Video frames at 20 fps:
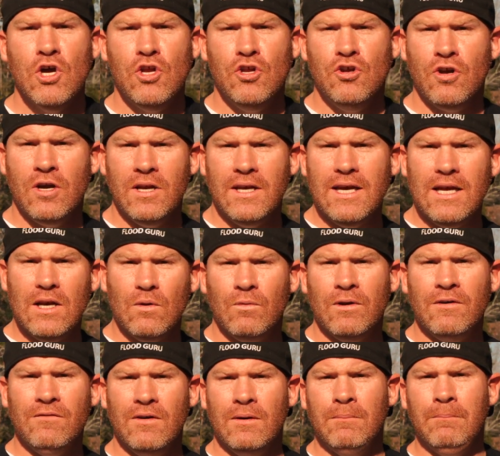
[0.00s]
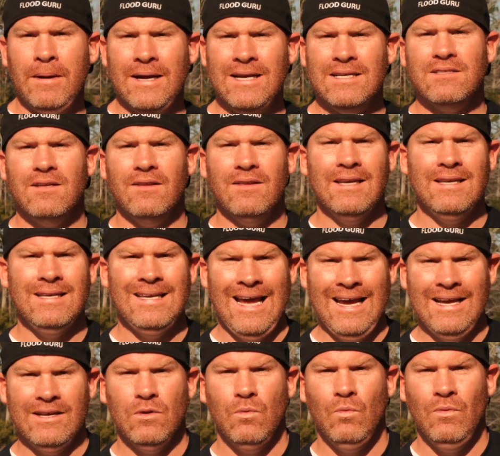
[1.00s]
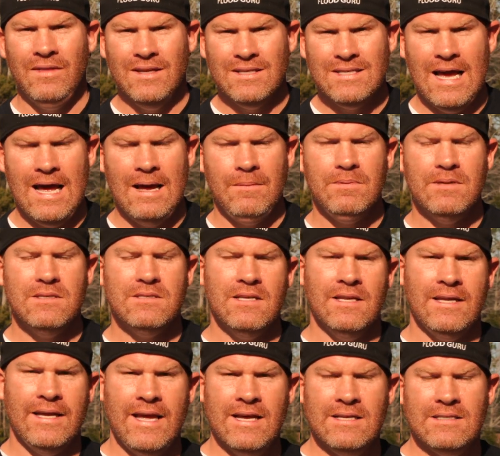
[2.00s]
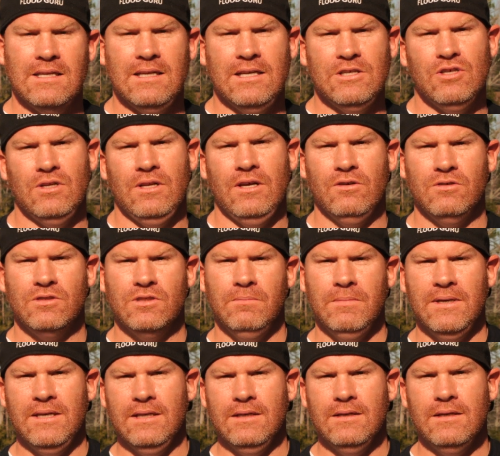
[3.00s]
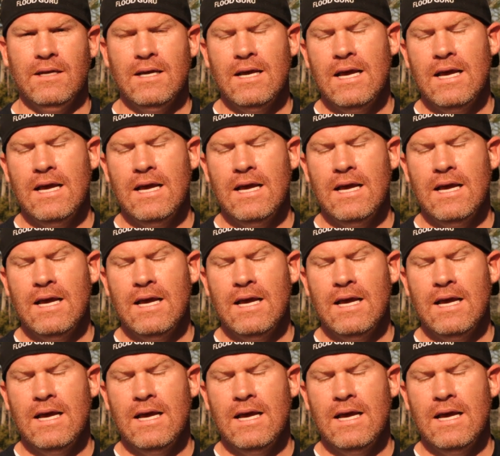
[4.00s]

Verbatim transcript: You're gonna get a refund based on the date when this happens and the cancellation letter submitted.